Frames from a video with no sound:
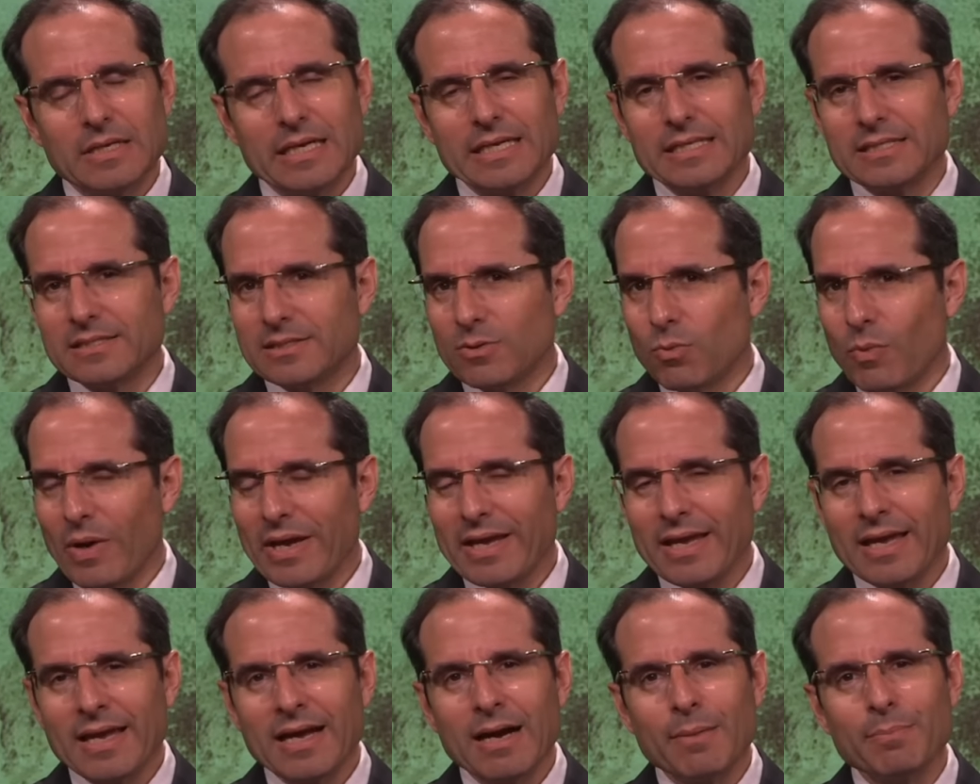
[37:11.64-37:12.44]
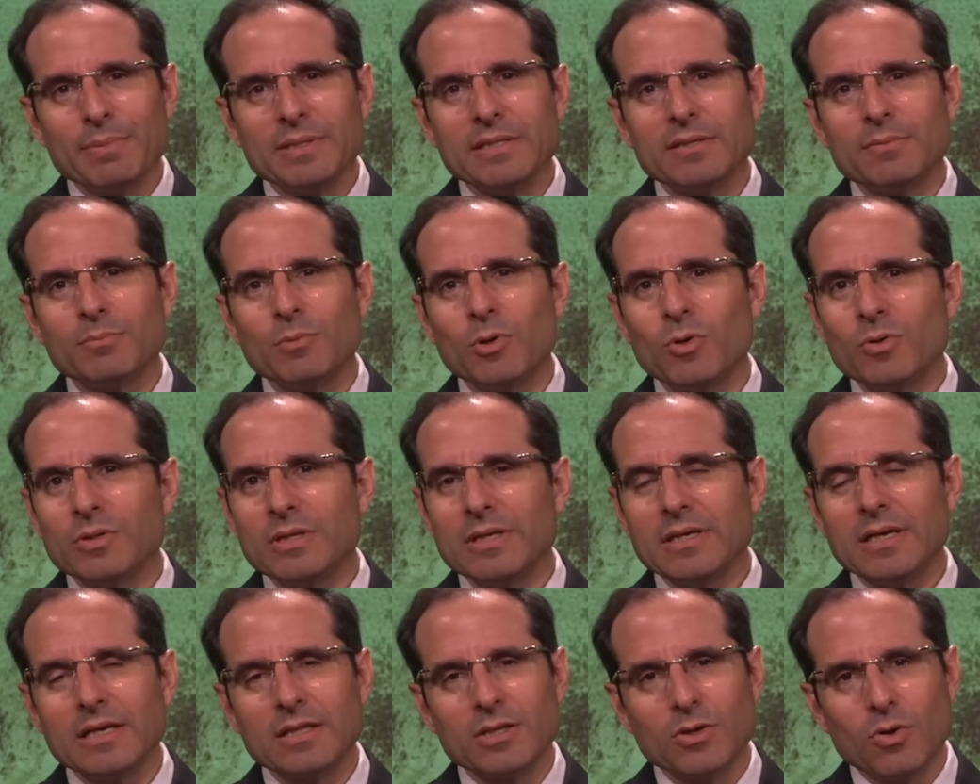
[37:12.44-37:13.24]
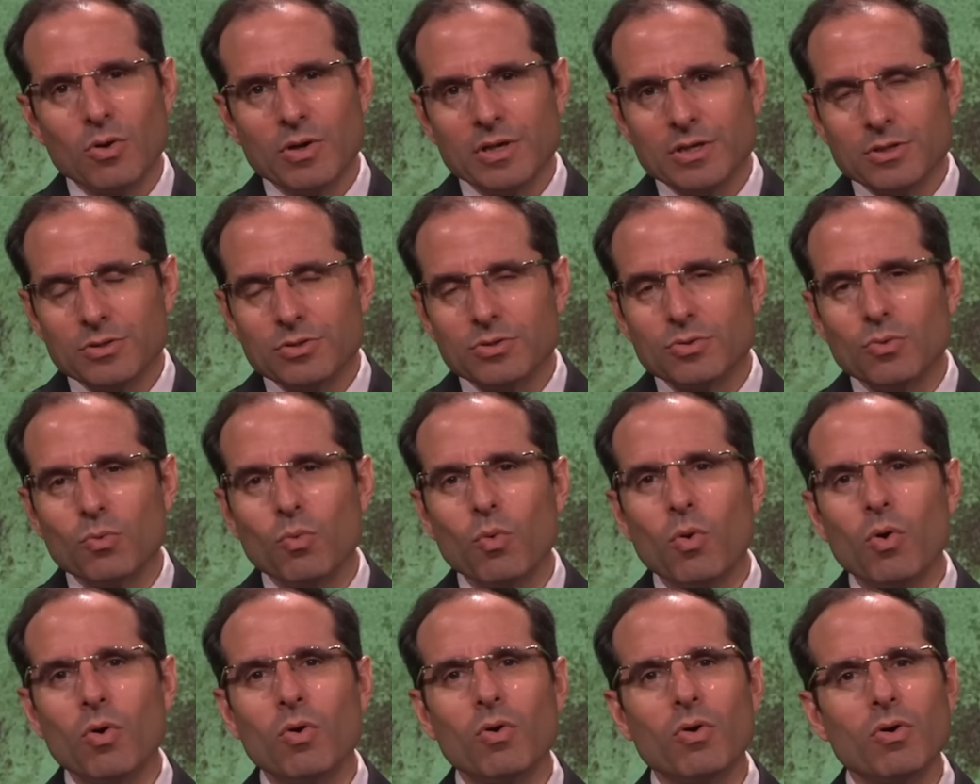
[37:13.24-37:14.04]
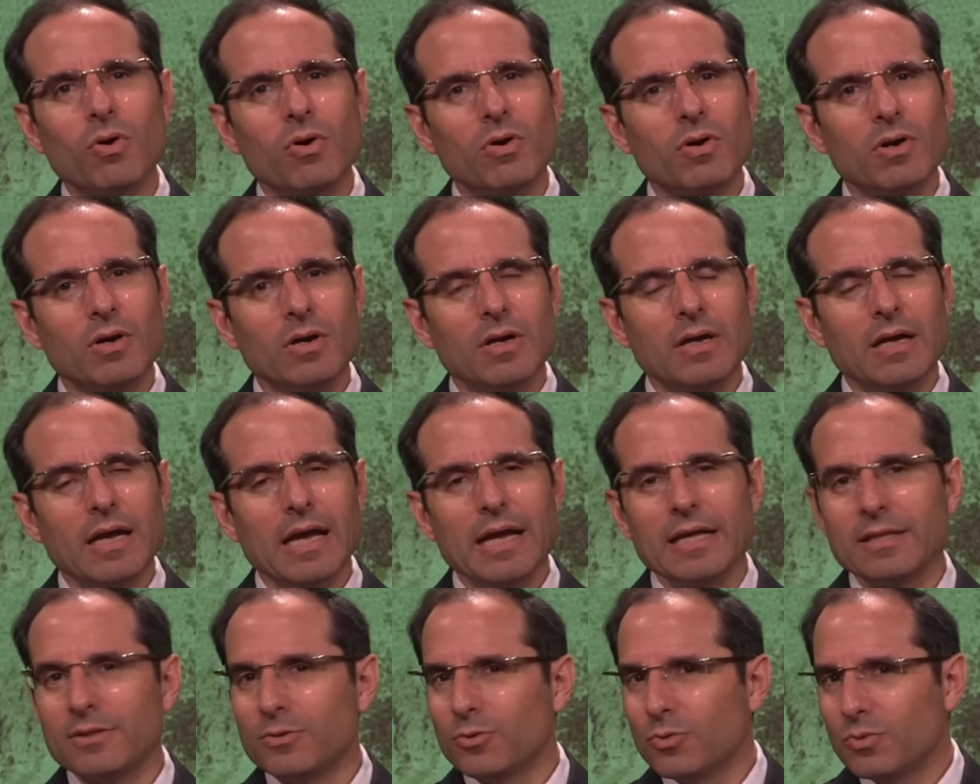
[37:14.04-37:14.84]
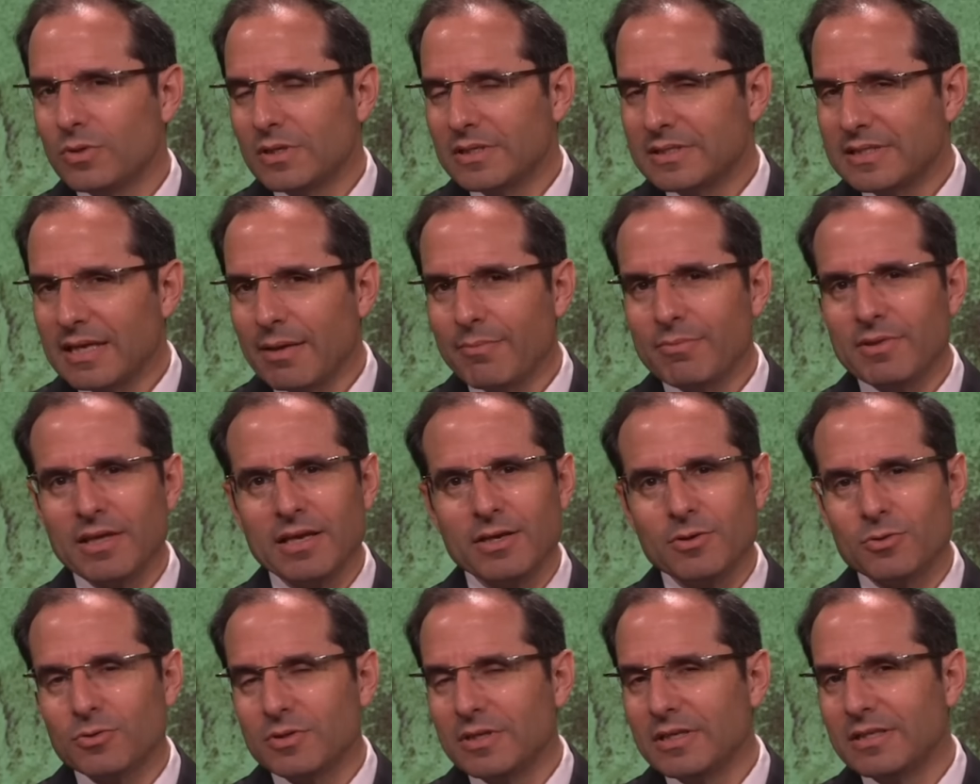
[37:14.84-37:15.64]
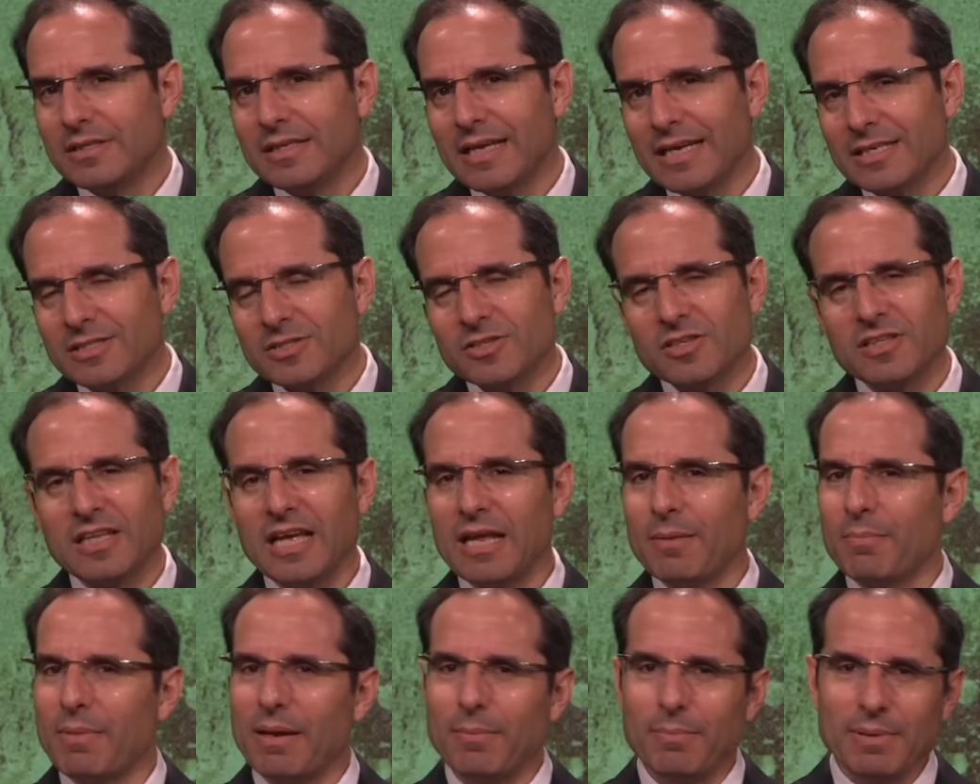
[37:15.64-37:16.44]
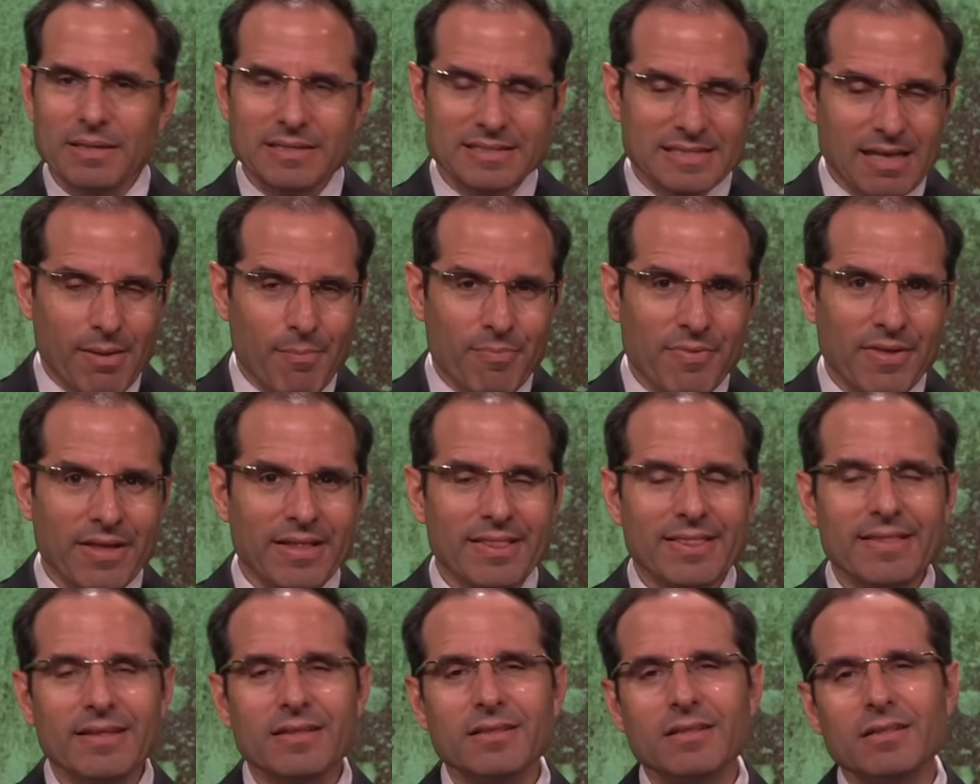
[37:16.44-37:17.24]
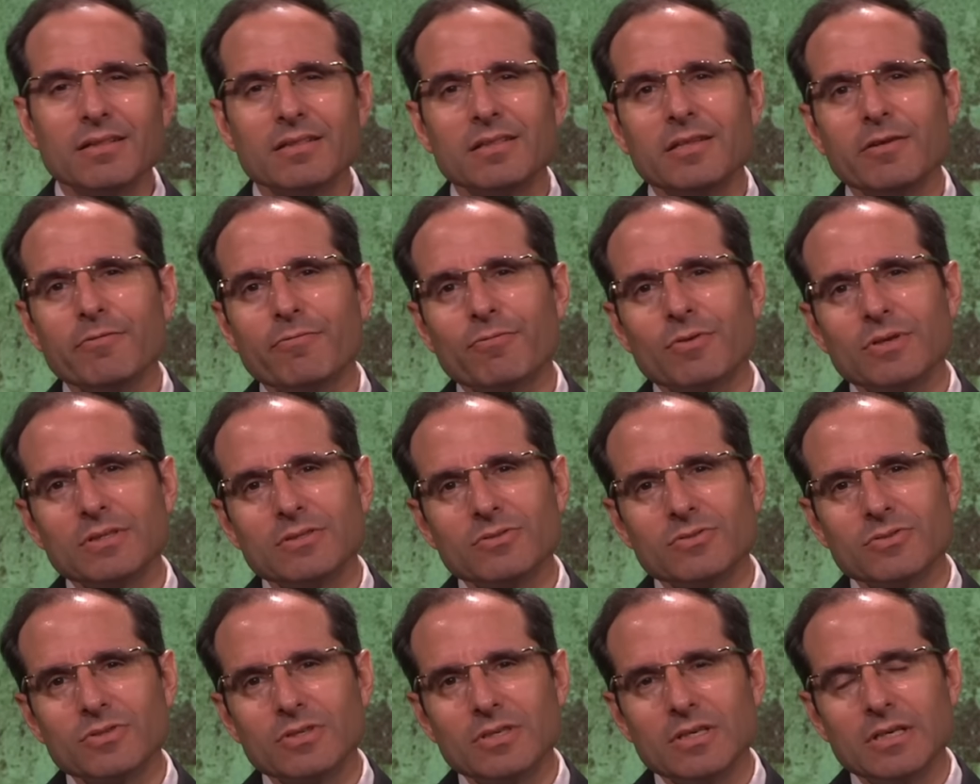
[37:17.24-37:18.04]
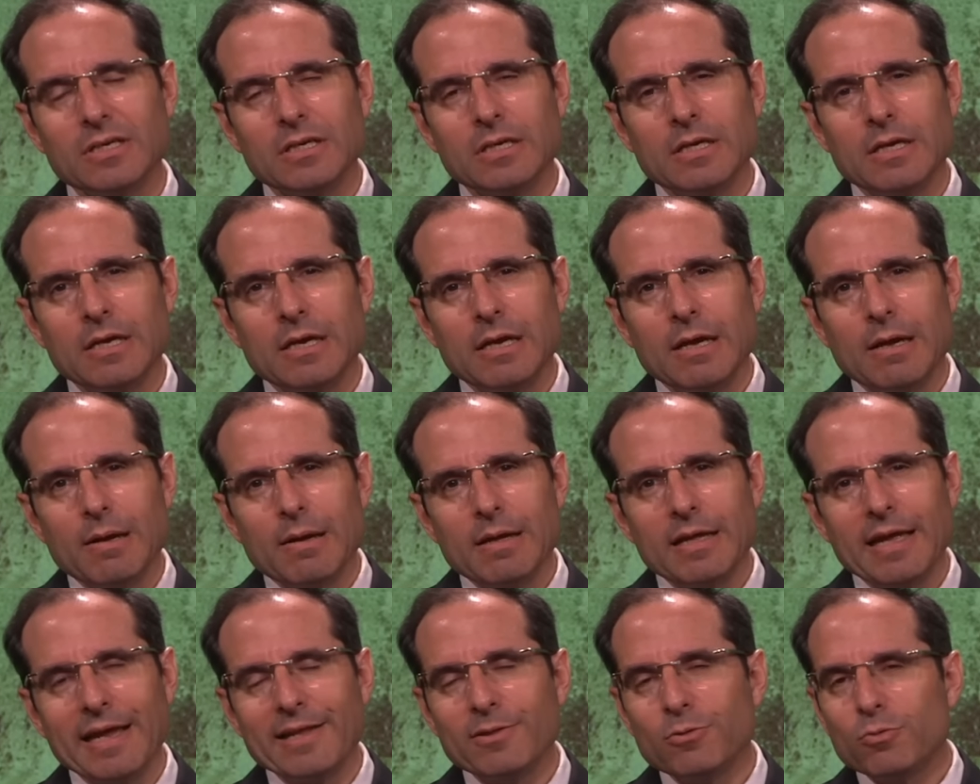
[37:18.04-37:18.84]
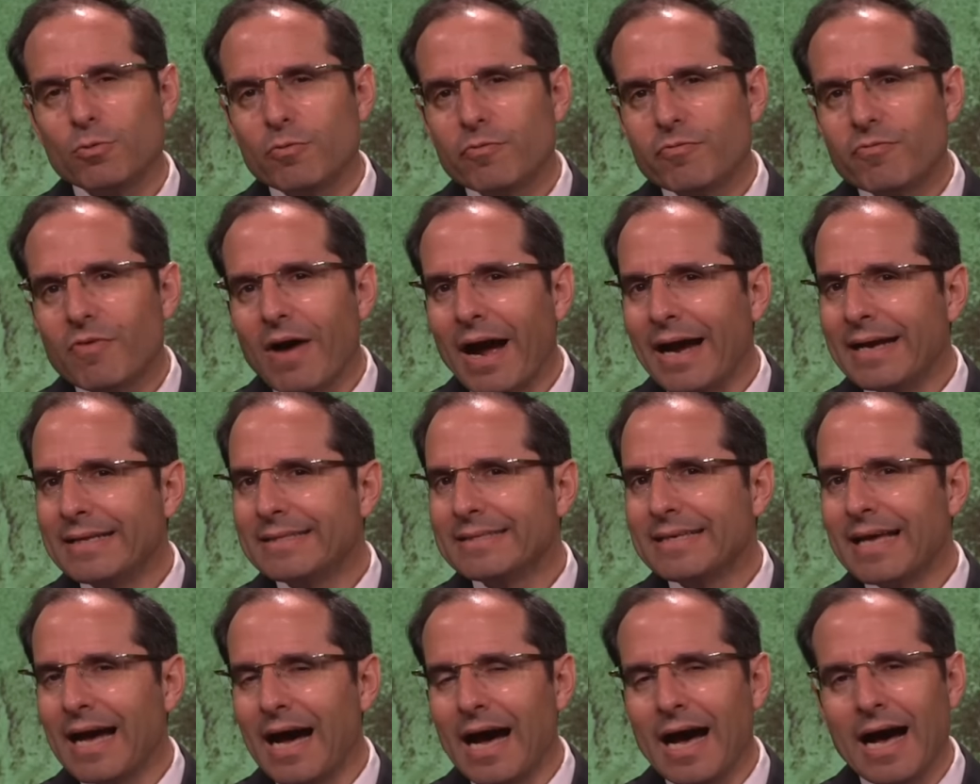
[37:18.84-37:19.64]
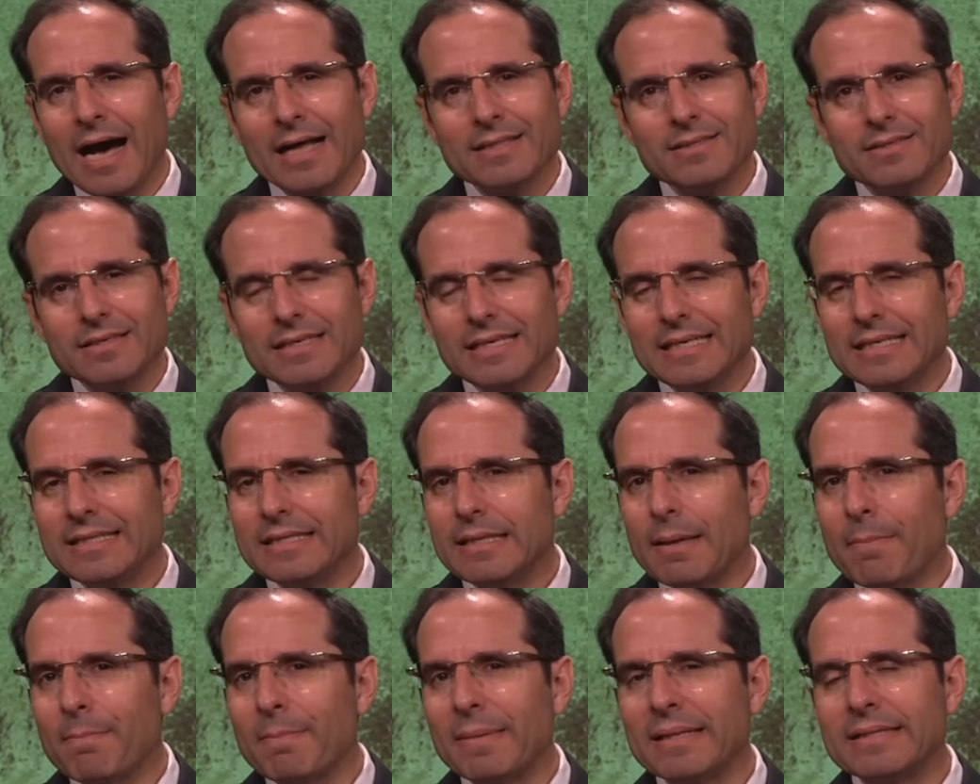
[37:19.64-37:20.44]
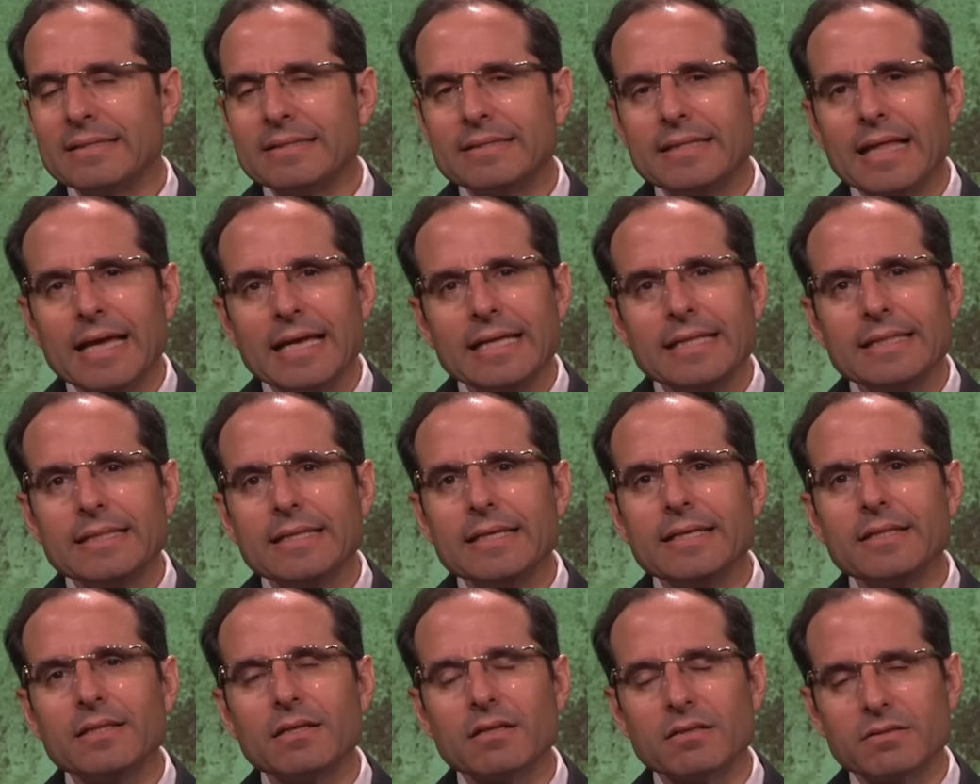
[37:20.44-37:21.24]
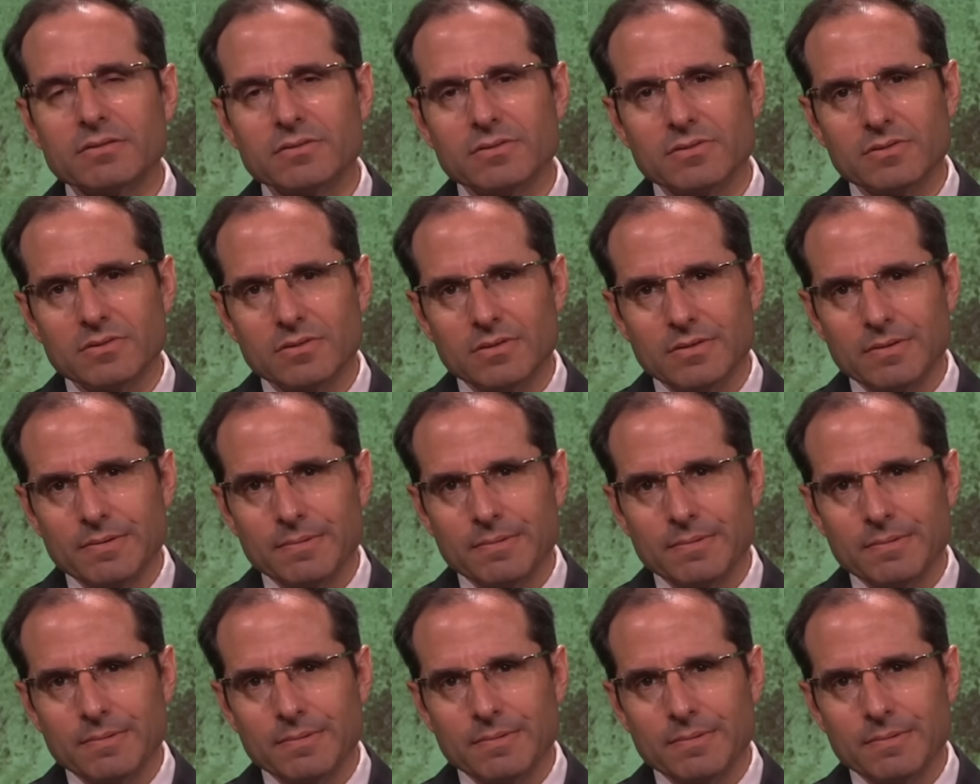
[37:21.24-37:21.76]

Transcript: It's the waking up in the morning and going to work and do the same thing you did yesterday and maybe something little different. And to find God in the mundane details.